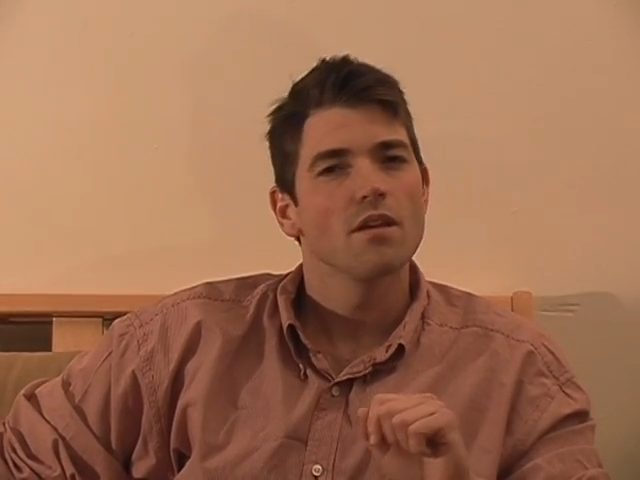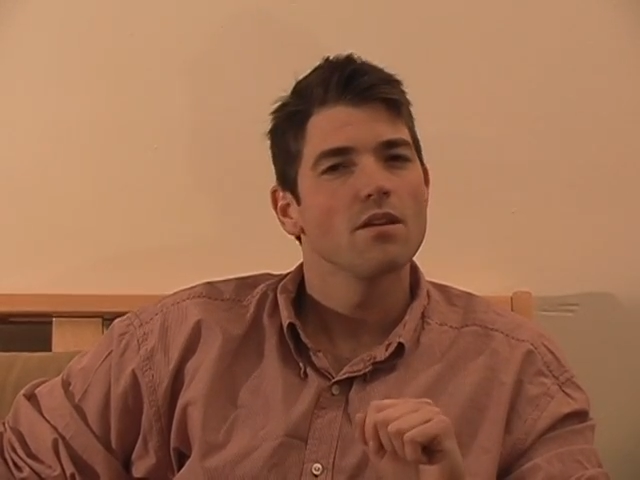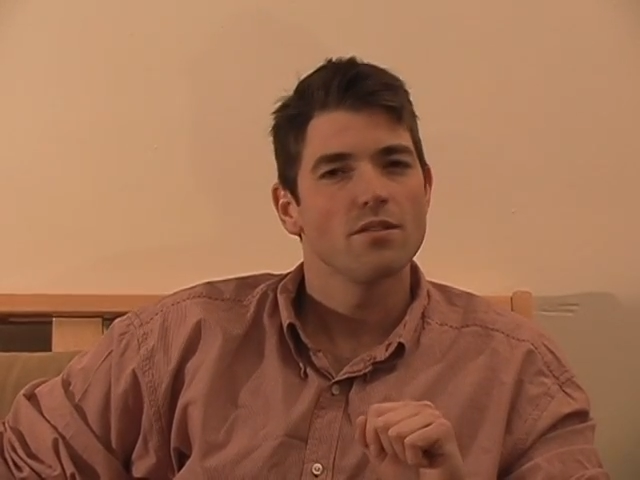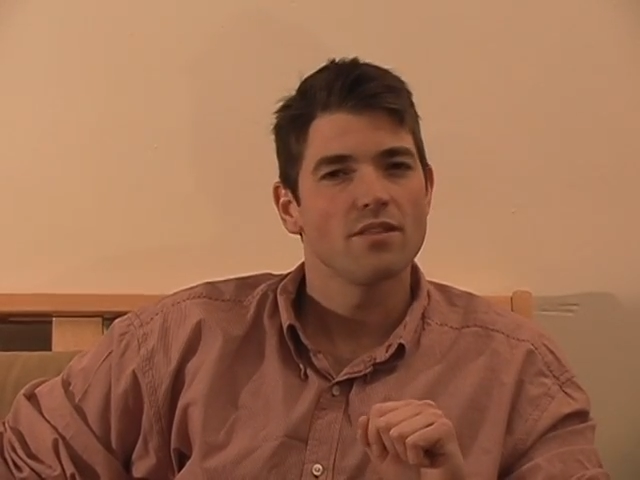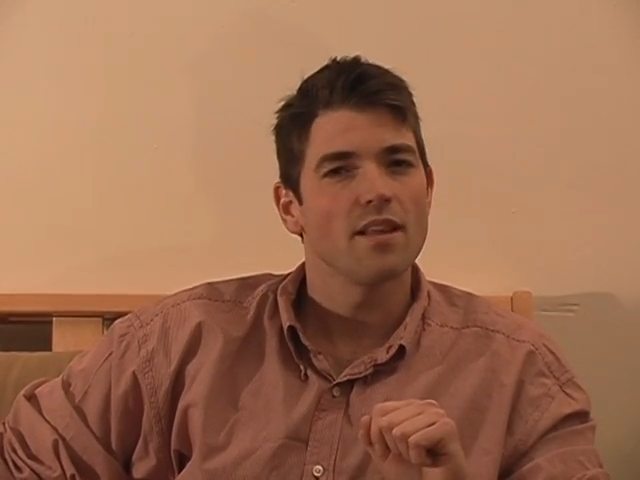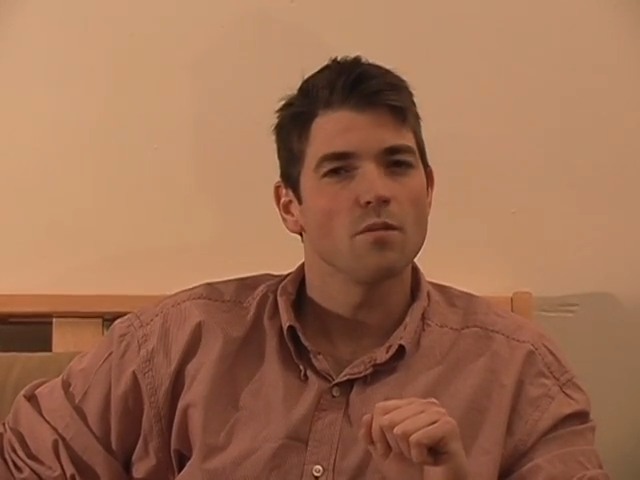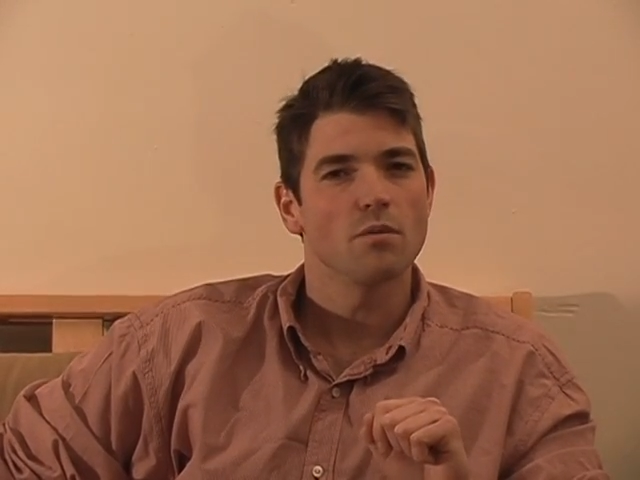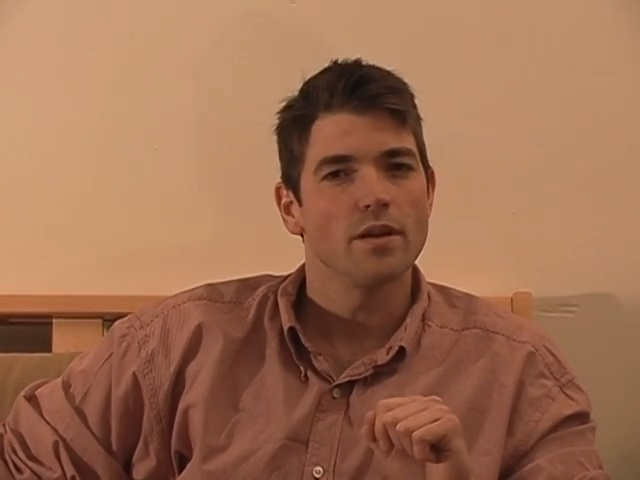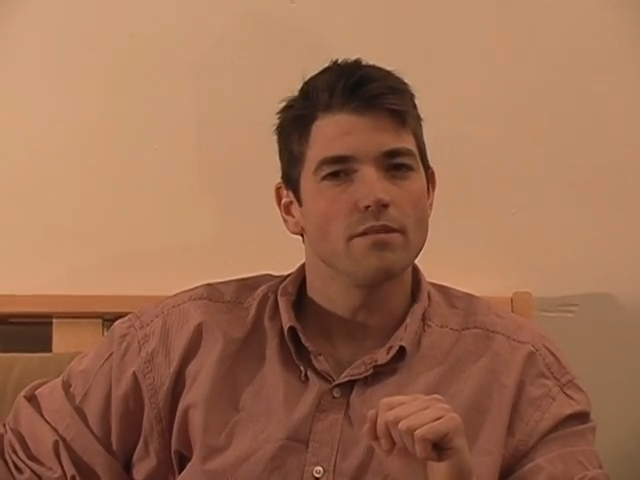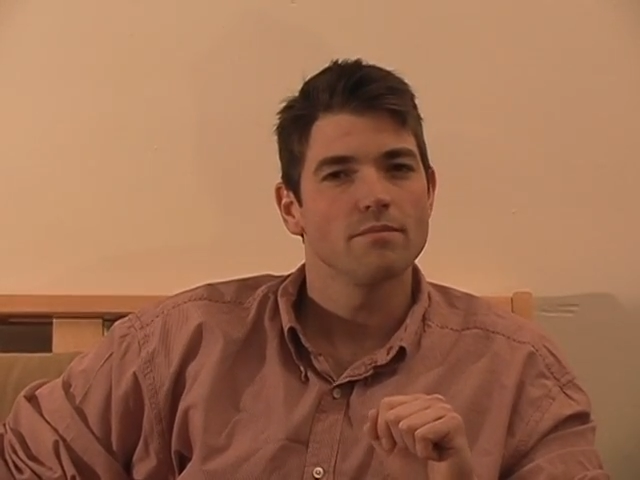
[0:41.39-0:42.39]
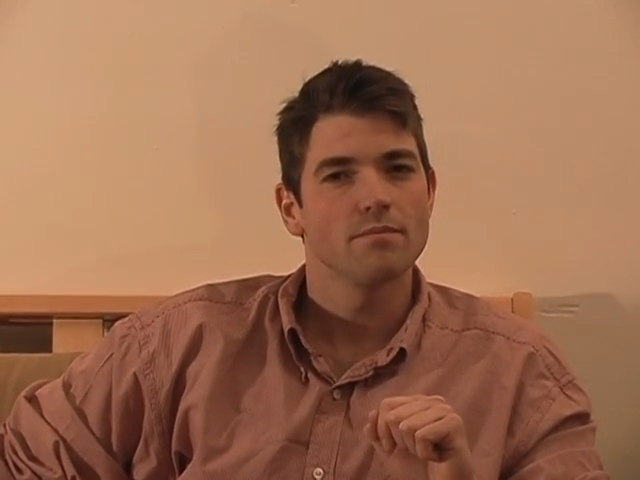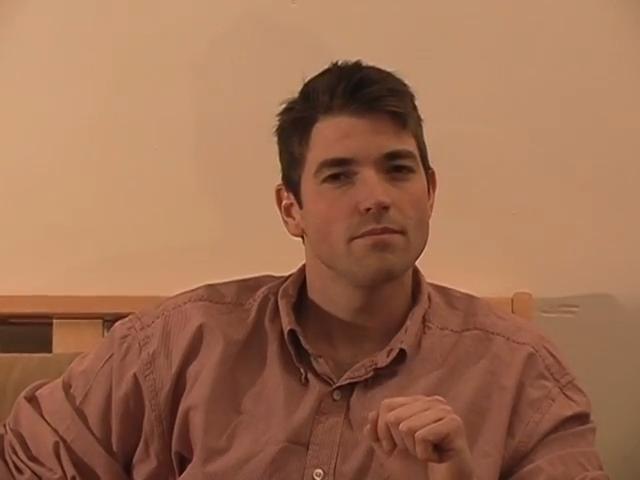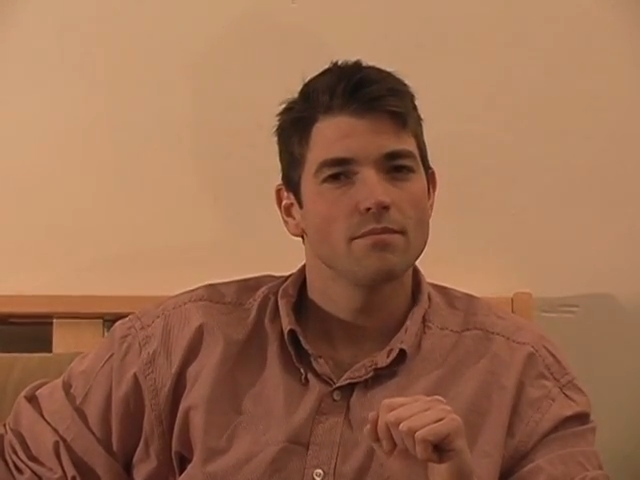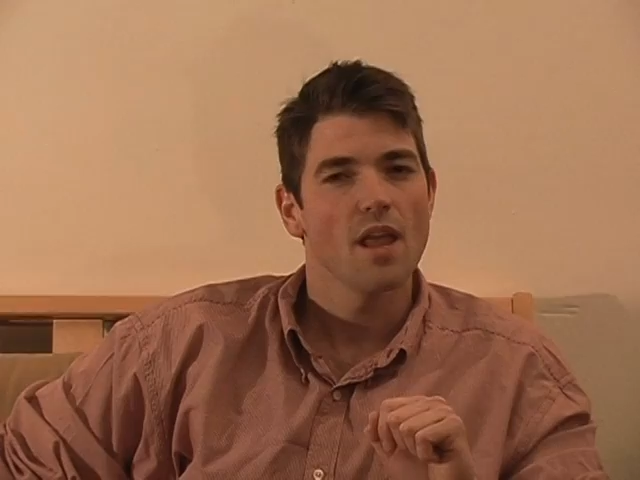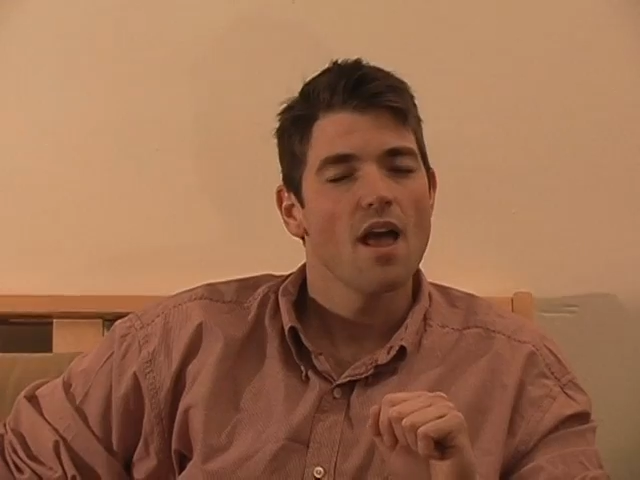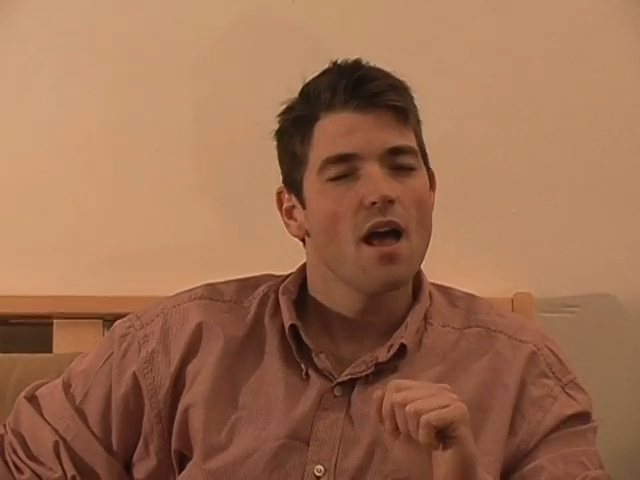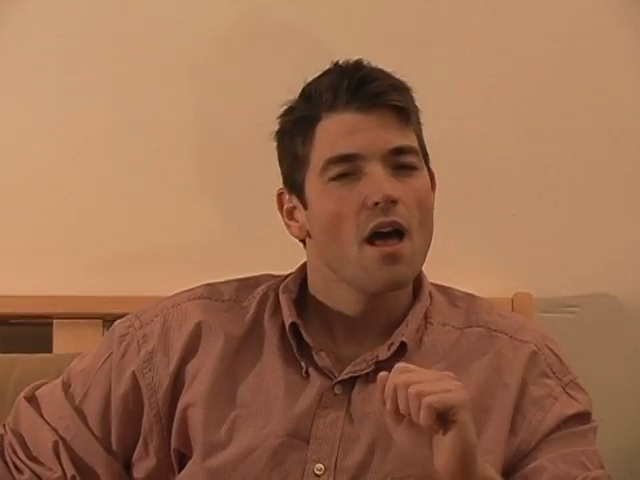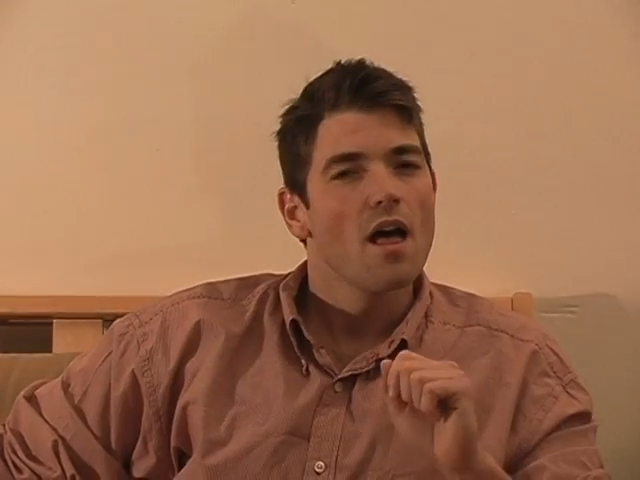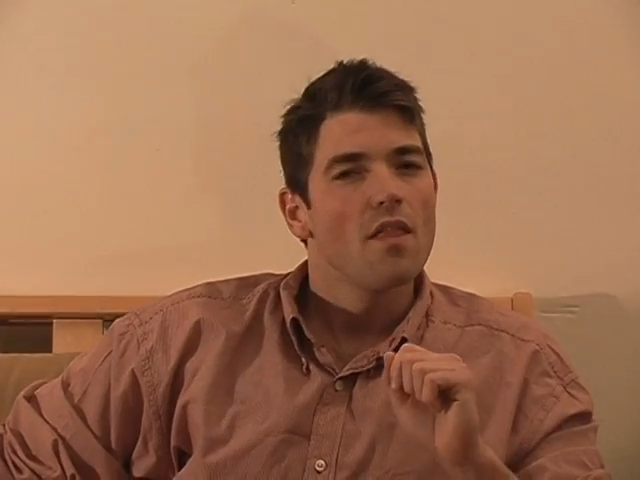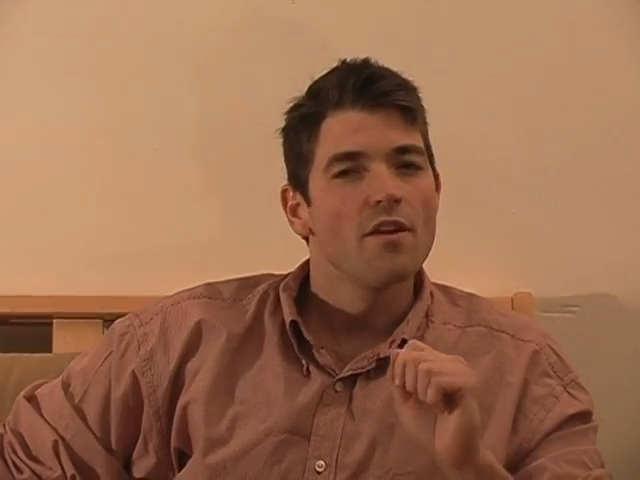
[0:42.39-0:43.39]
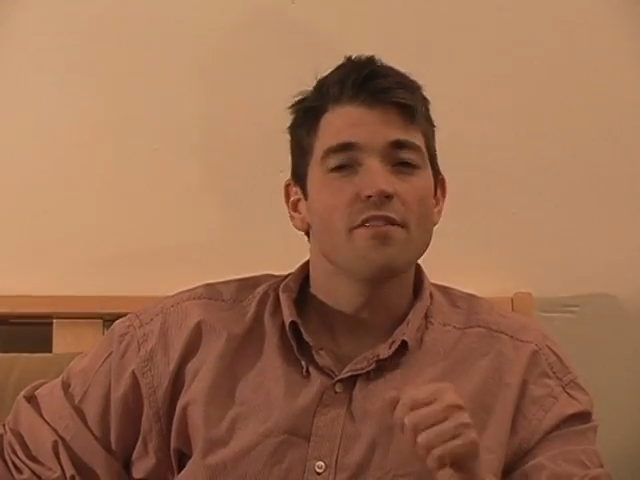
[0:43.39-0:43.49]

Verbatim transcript: celebrate, their